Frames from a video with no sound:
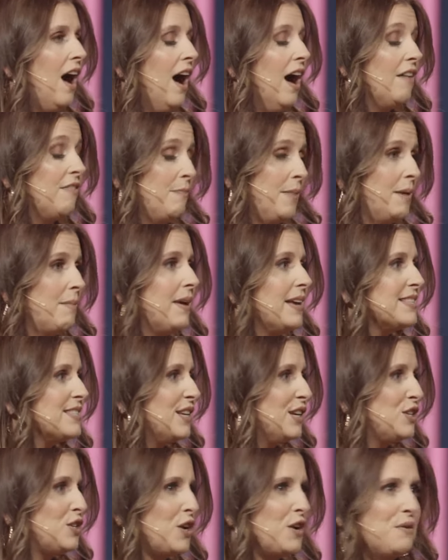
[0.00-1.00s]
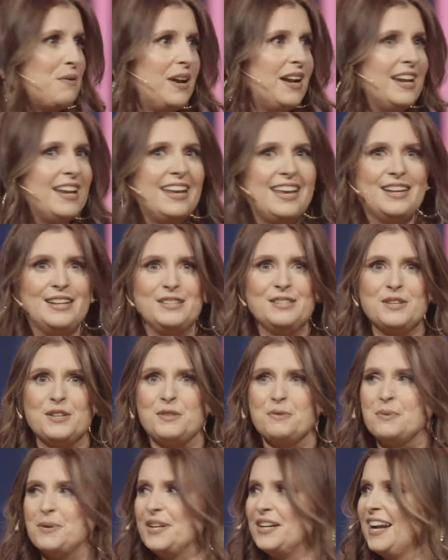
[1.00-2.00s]
of my message. Are you ready to get into
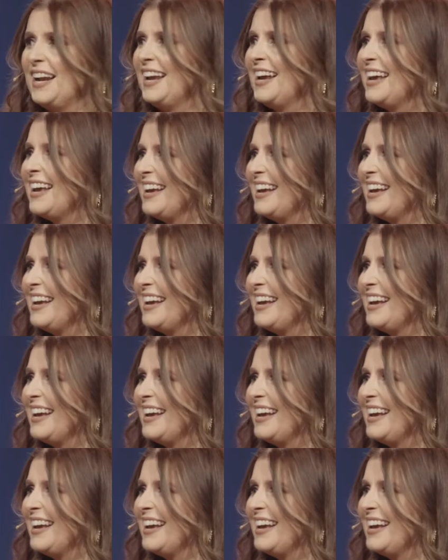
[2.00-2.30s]
the word?